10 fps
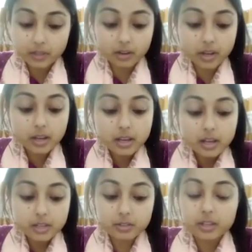Okay,
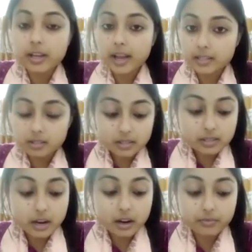so the cattle
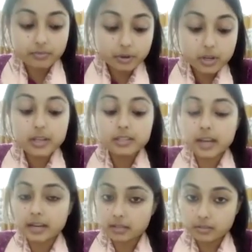are fully
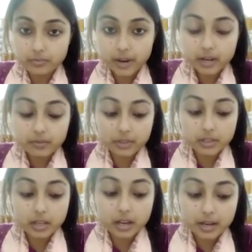satisfied with
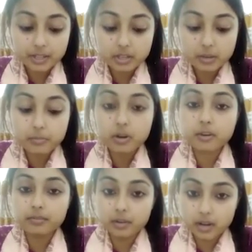the large number
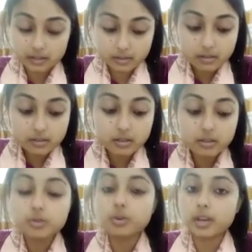of grasses
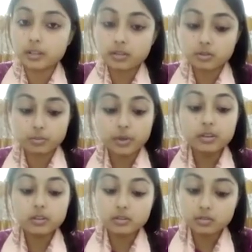together to be
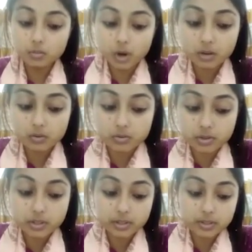swallowed.
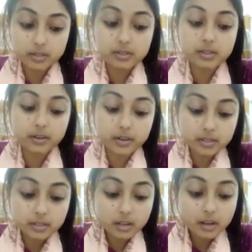This is the
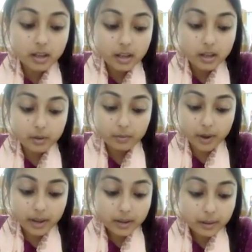reason
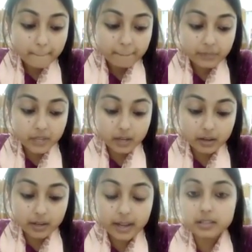why
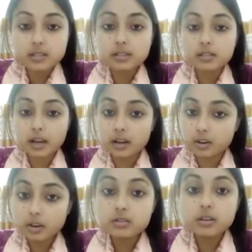the cattle are
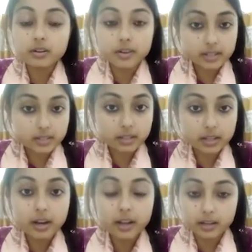not raising
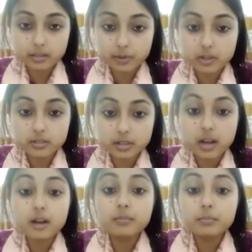their head, because they
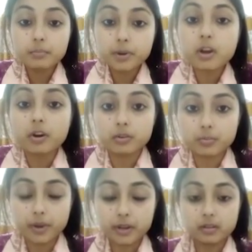are
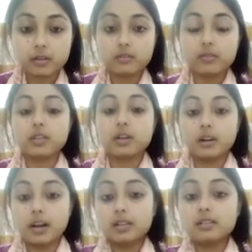preoccupied with the
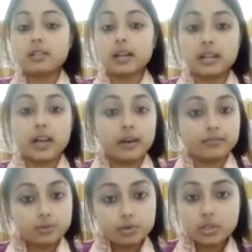grass that they
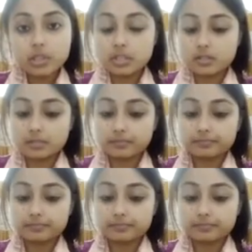have to eat.